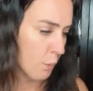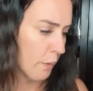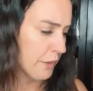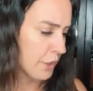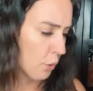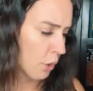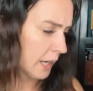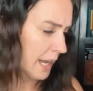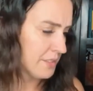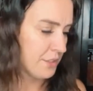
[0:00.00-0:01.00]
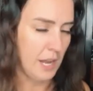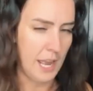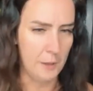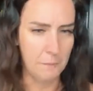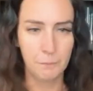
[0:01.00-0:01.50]
Whether you're organized or
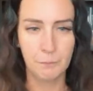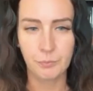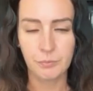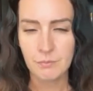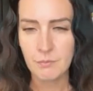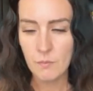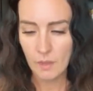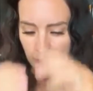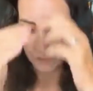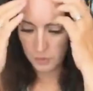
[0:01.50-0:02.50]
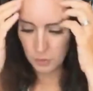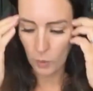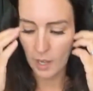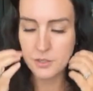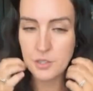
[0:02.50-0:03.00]
not, and if you
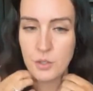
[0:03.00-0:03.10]
want